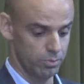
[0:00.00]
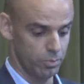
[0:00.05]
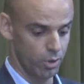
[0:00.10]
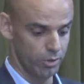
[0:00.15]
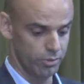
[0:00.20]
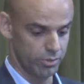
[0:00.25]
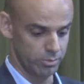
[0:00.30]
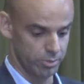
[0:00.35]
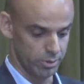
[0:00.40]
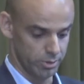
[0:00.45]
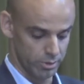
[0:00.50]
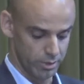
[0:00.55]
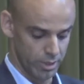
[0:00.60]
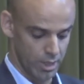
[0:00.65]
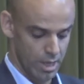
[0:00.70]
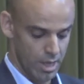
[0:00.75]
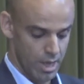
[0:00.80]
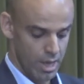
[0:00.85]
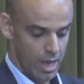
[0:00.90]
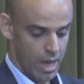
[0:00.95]
possible.
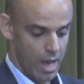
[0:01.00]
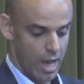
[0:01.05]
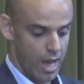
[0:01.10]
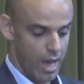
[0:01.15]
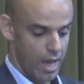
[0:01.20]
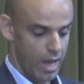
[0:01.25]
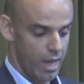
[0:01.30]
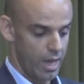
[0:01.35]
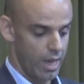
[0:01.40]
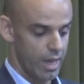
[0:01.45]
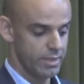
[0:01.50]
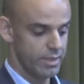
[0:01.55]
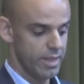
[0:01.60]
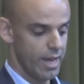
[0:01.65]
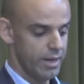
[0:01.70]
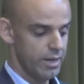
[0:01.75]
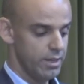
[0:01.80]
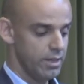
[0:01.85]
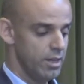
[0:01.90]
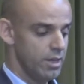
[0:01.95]
And
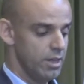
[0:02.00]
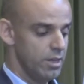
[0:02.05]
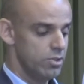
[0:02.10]
then,